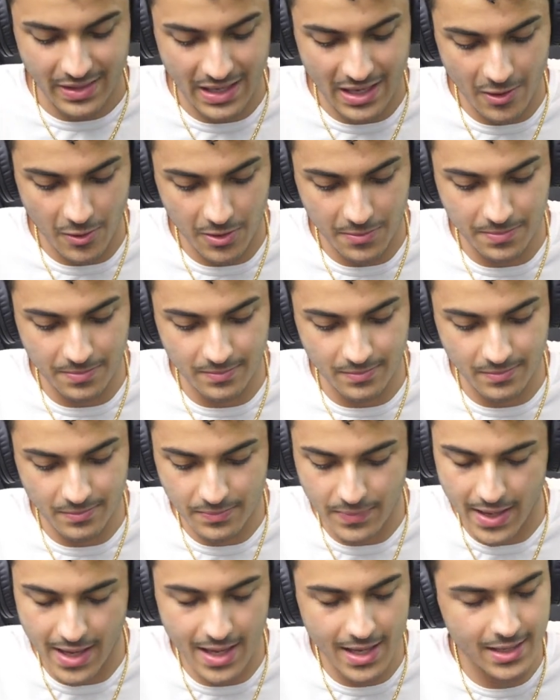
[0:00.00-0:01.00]
It would
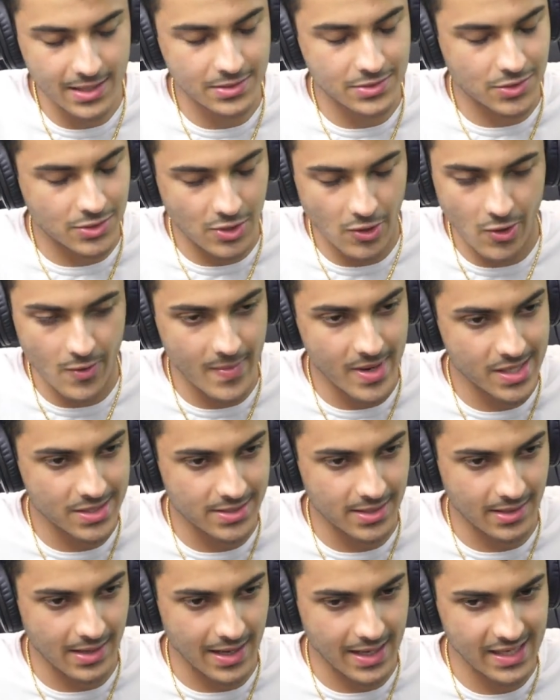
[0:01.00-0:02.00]
pay so
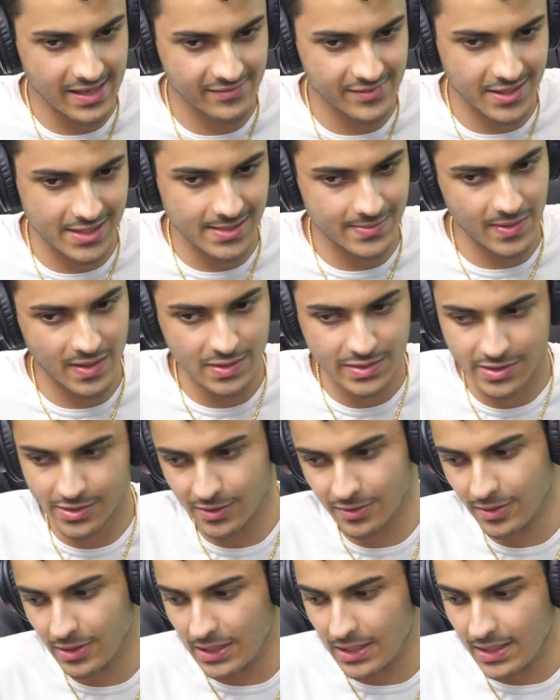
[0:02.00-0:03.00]
amazing. I can't even explain to you.